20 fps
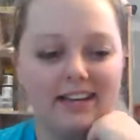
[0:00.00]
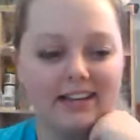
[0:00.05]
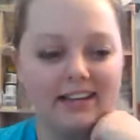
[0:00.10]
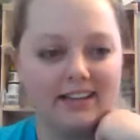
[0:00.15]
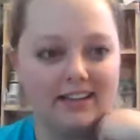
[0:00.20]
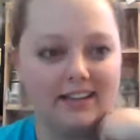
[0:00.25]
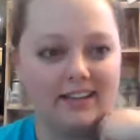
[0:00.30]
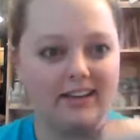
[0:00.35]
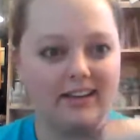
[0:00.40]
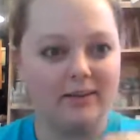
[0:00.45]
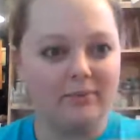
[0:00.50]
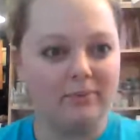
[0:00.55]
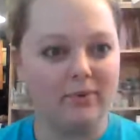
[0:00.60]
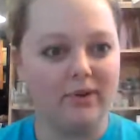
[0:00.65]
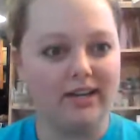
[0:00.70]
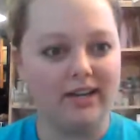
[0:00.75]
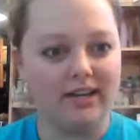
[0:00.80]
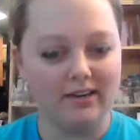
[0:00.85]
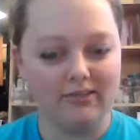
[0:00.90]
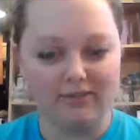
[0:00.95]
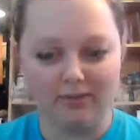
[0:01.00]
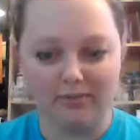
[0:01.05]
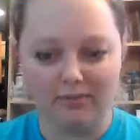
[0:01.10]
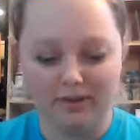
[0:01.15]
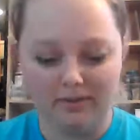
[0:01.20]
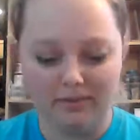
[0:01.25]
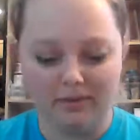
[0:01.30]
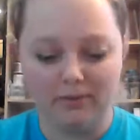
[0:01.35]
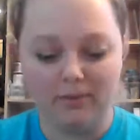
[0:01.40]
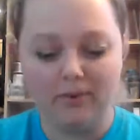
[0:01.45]
and then I'm waiting for
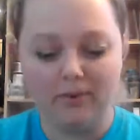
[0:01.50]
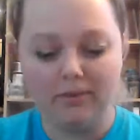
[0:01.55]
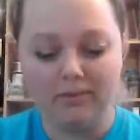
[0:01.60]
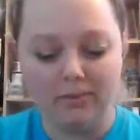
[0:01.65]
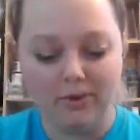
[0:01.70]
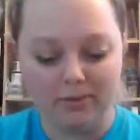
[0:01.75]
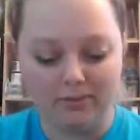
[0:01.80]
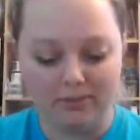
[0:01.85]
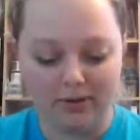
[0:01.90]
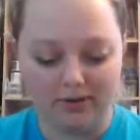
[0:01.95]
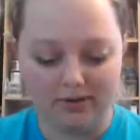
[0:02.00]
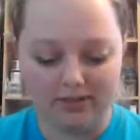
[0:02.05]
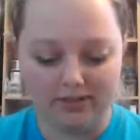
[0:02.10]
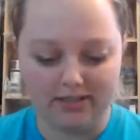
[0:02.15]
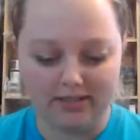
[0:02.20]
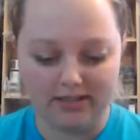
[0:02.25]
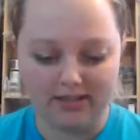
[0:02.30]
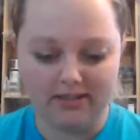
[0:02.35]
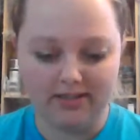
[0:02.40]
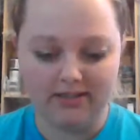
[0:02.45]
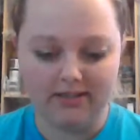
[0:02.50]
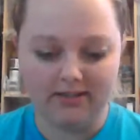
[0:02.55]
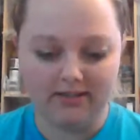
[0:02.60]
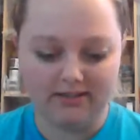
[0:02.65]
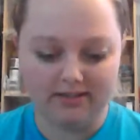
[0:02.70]
maybe one more person.